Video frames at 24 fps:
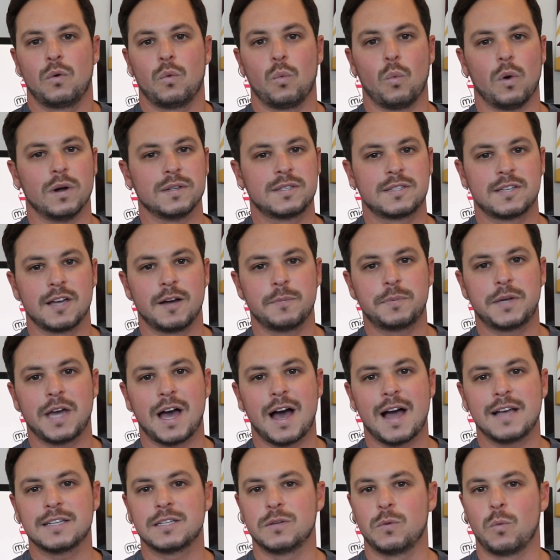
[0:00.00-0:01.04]
What's up,
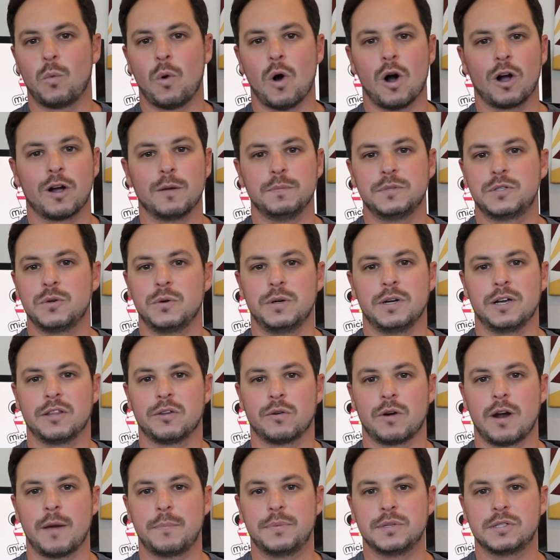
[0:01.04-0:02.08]
guys, and welcome to
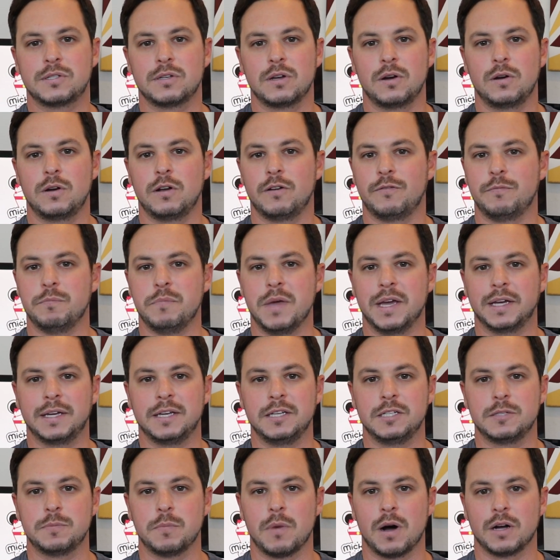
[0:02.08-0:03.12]
another episode of
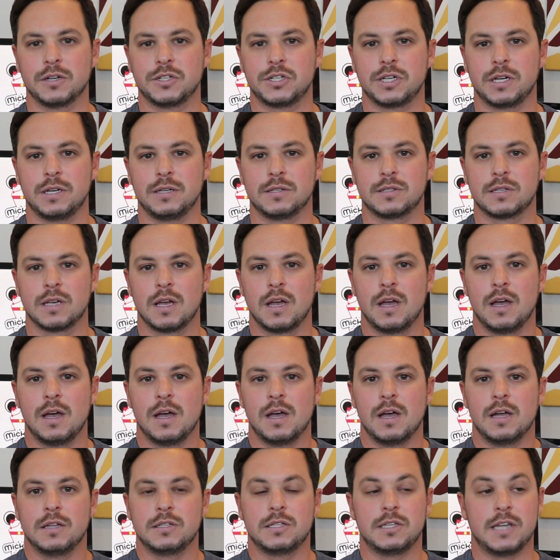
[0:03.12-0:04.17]
Mickey's Munchies.
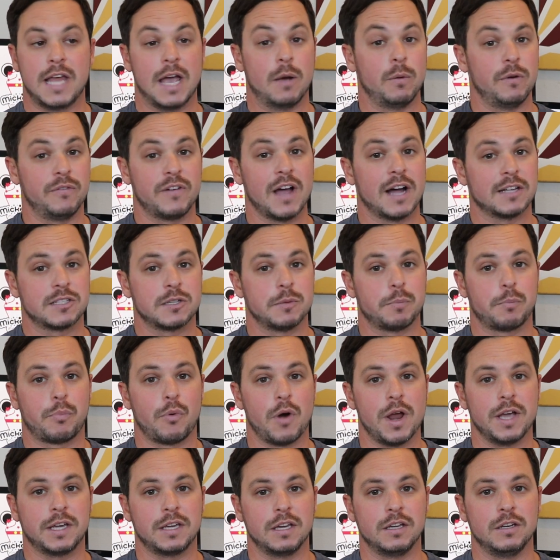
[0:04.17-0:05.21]
Today we've got some
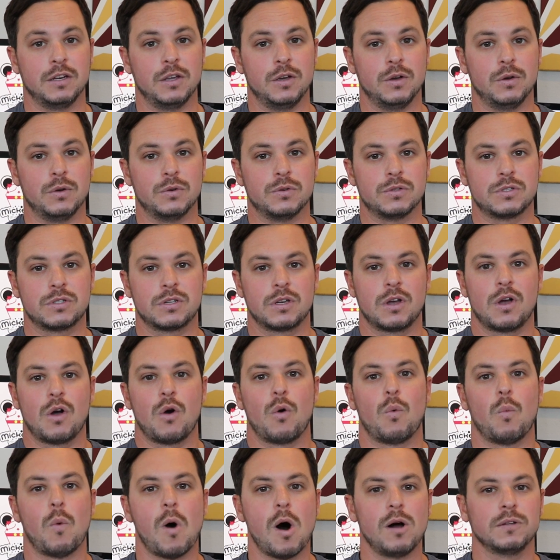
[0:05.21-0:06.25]
breaking news.
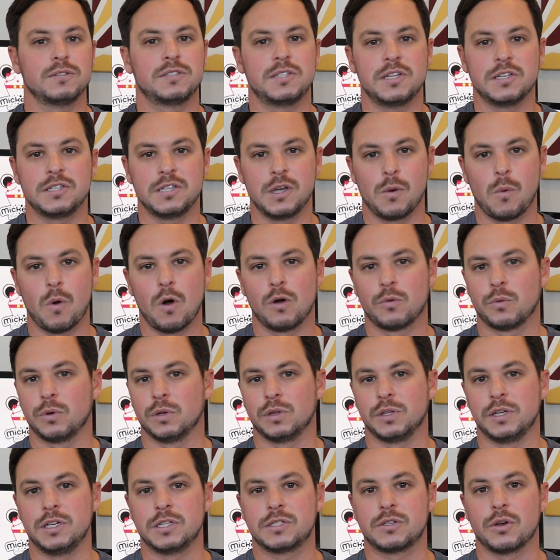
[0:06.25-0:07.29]
Walt Disney World
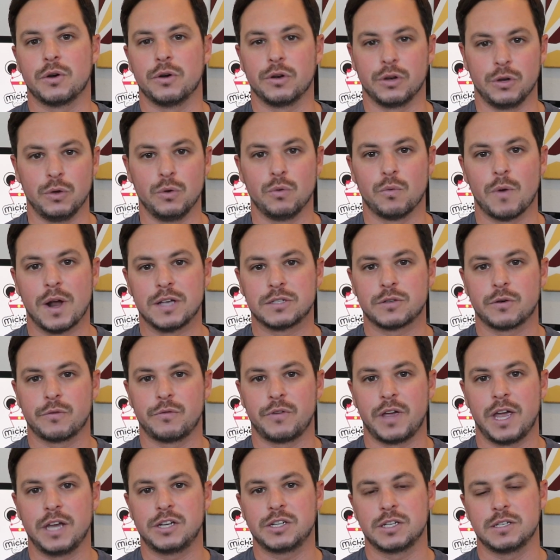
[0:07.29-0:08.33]
released their new
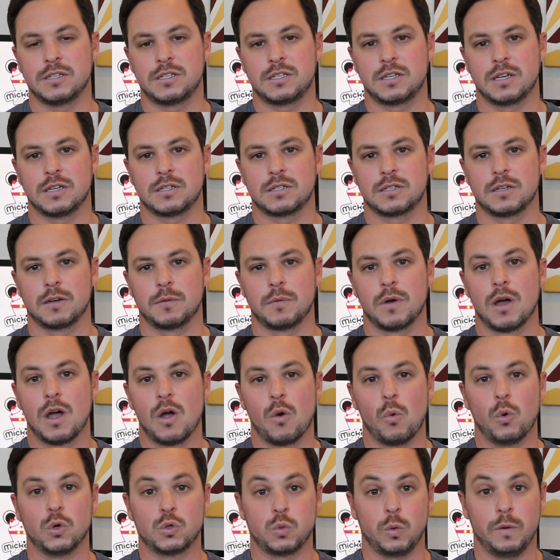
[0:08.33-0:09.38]
reservation
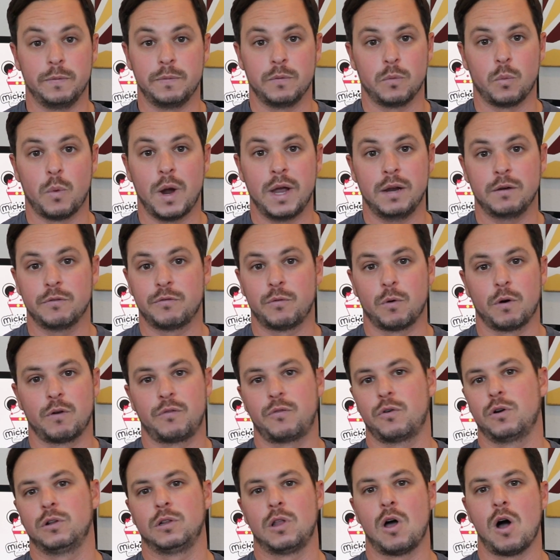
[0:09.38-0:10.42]
system, which we've been waiting for
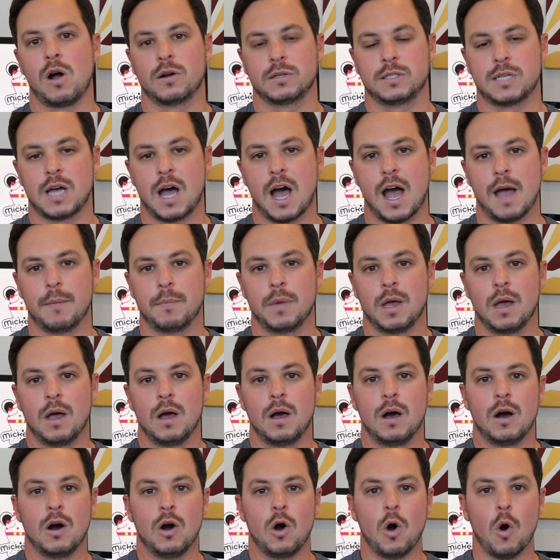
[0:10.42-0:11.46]
a long
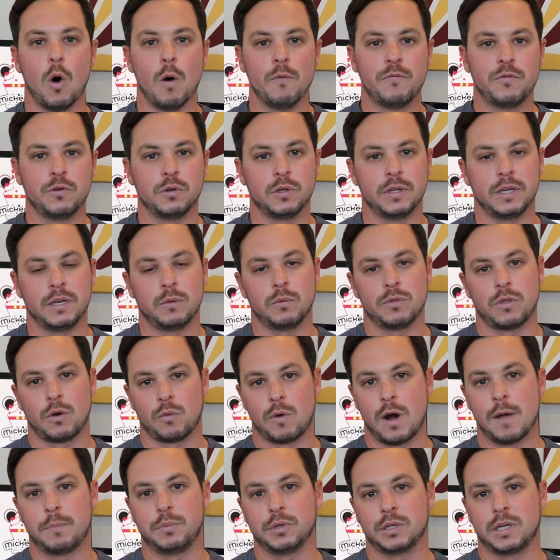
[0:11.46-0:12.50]
time. Hopefully
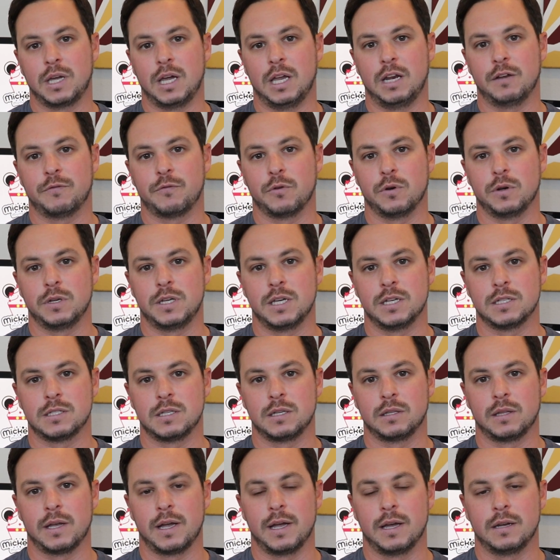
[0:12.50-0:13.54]
they'll replicate it for
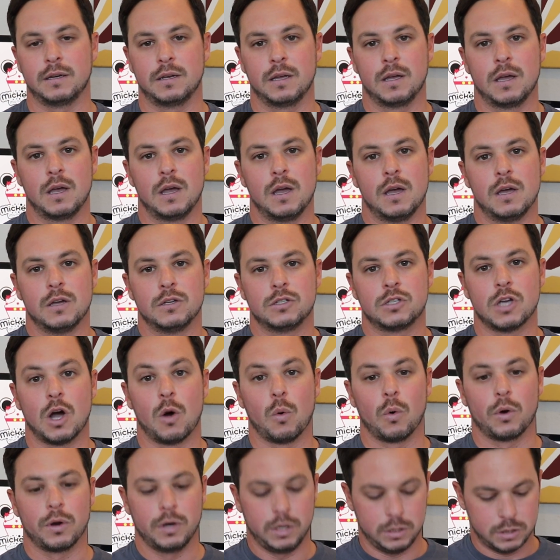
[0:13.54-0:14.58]
Disneyland.
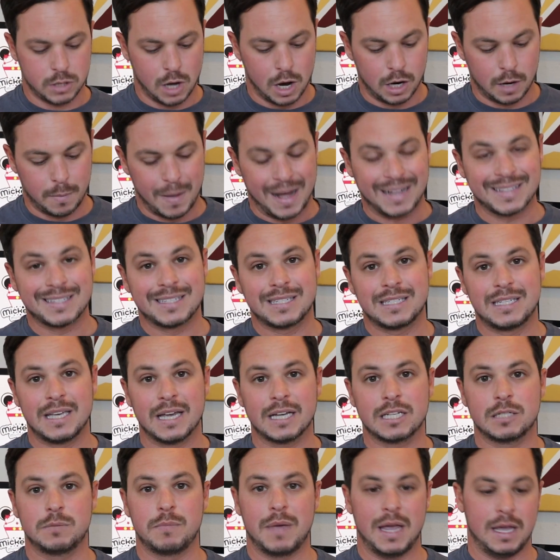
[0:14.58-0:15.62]
So we're going to talk about
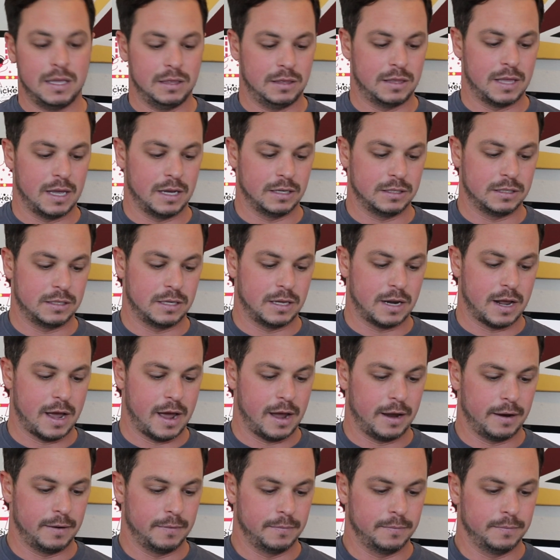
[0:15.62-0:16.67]
6 main things
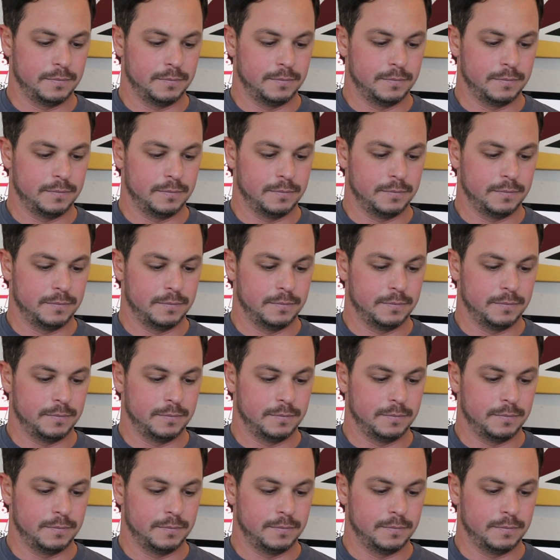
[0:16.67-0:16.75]
today.